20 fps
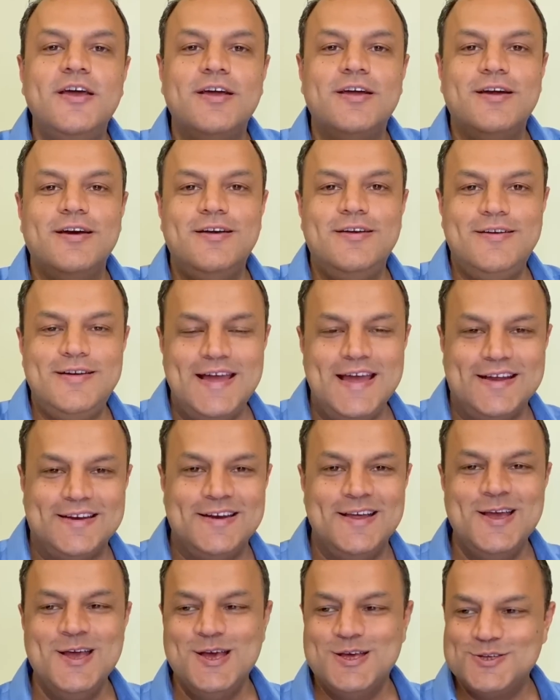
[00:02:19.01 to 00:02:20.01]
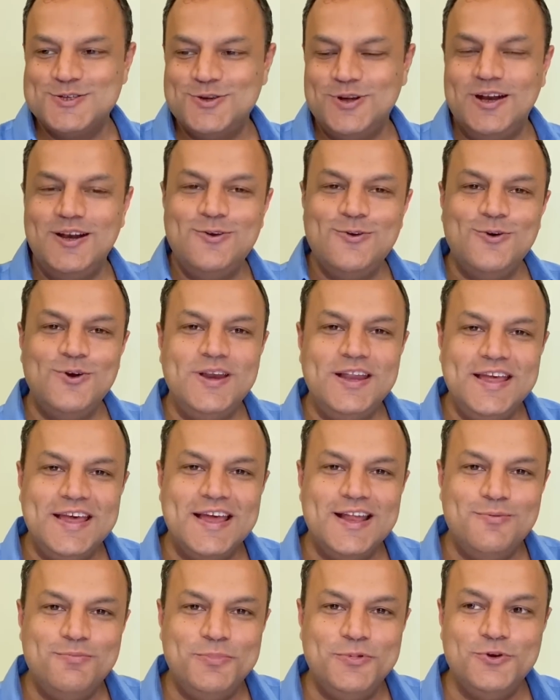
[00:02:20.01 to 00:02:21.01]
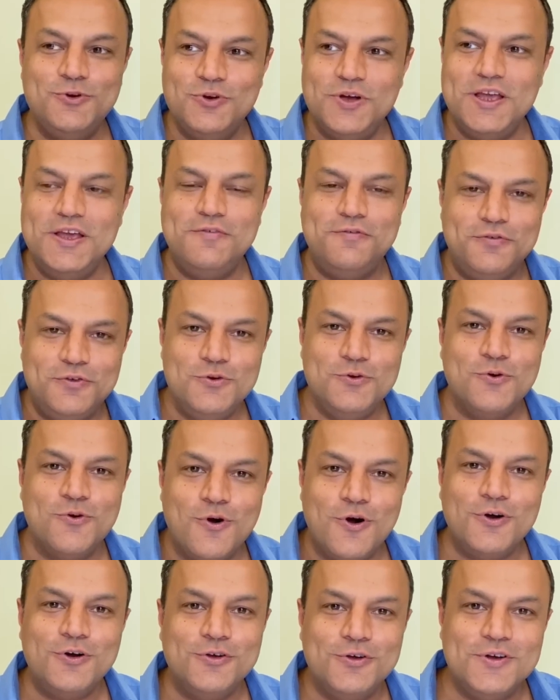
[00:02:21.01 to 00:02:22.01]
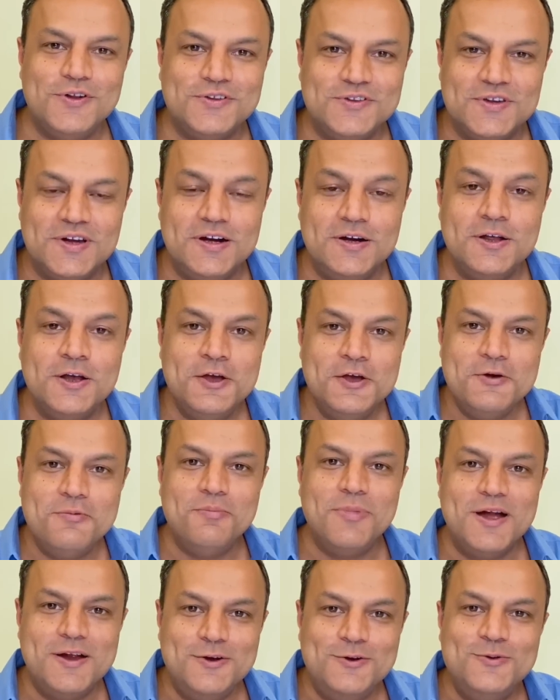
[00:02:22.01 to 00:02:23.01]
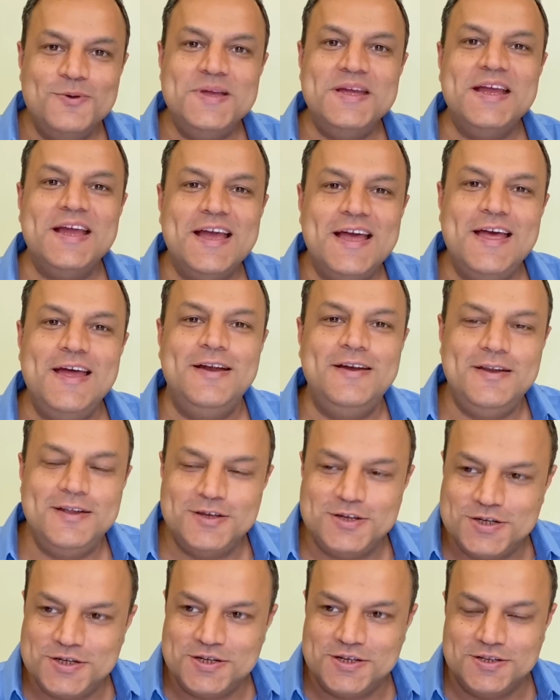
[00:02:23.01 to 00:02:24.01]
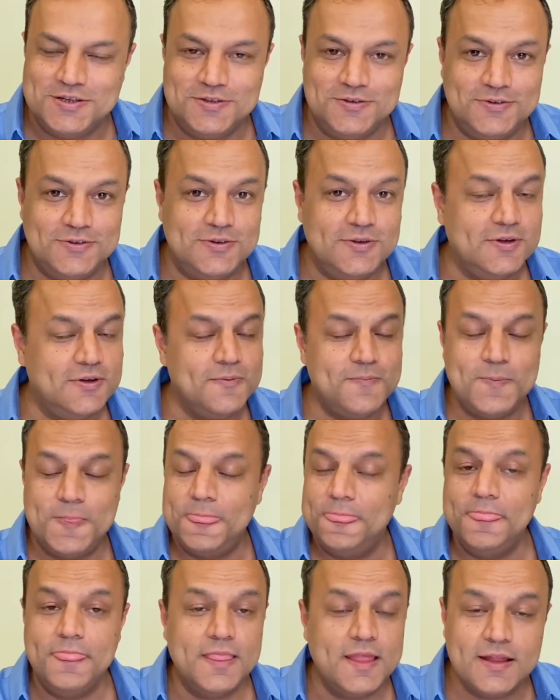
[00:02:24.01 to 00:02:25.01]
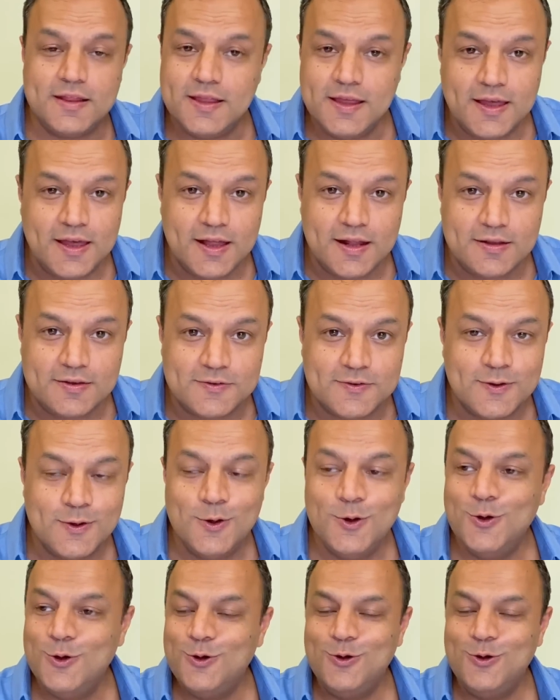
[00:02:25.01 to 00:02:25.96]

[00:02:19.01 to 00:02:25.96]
Correct. So it'll only help you if you got your result by doing additions. Nothing else.